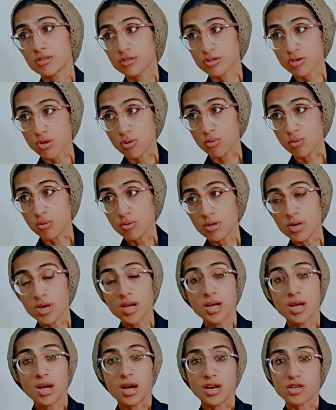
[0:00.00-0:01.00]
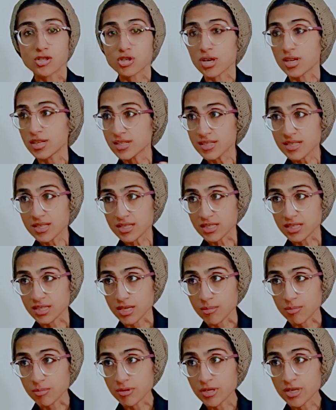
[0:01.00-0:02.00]
So, a child is
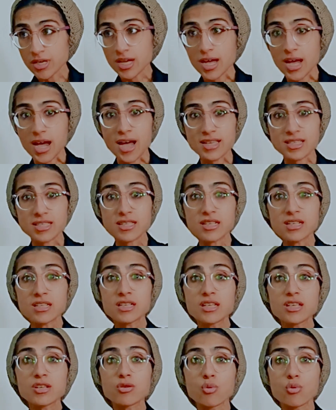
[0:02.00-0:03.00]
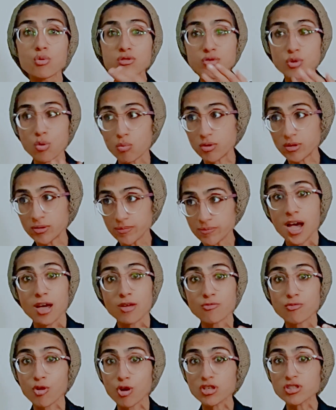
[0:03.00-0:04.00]
asleep, accidentally rolls over
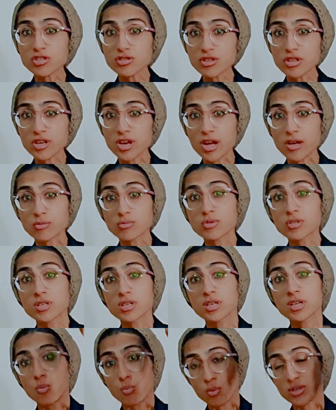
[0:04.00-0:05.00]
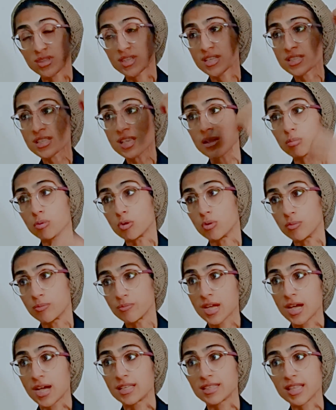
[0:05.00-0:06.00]
and falls on the ground with his elbow,
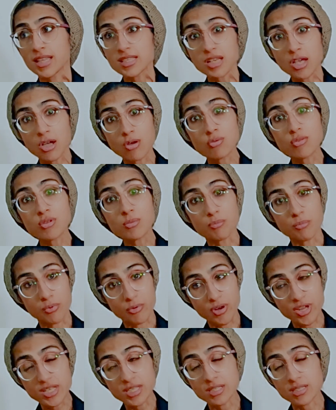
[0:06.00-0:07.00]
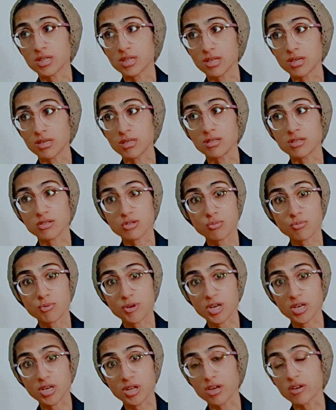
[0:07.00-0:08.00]
and that's how they break the
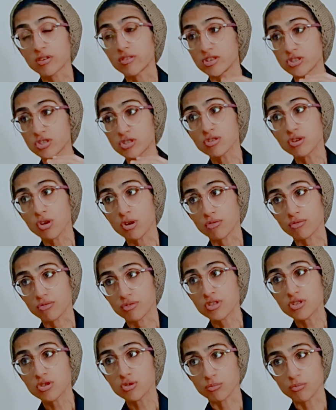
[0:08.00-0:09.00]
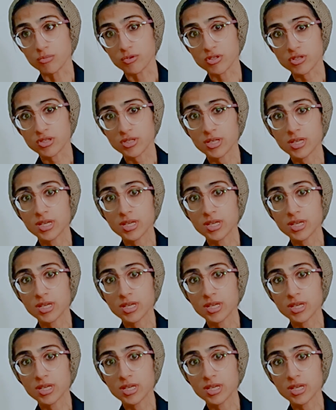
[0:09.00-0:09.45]
supracondylar region of the humerus.